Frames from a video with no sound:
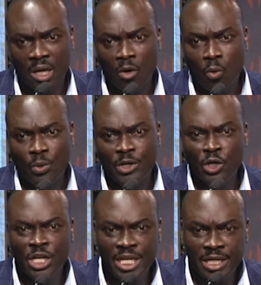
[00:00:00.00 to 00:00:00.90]
We
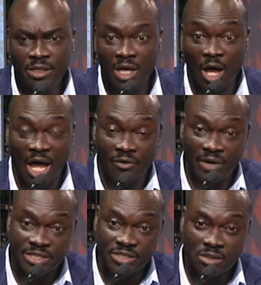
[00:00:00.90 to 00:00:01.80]
don't need
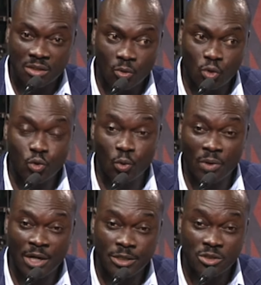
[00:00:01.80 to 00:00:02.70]
arrests, which will
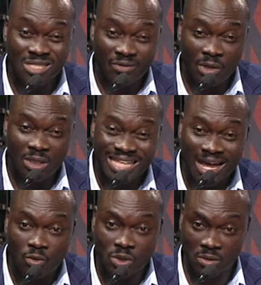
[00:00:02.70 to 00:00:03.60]
run into several
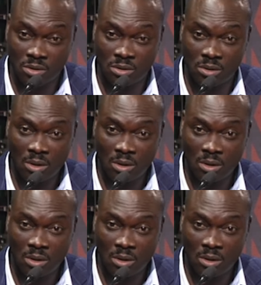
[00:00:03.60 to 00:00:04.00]
thousands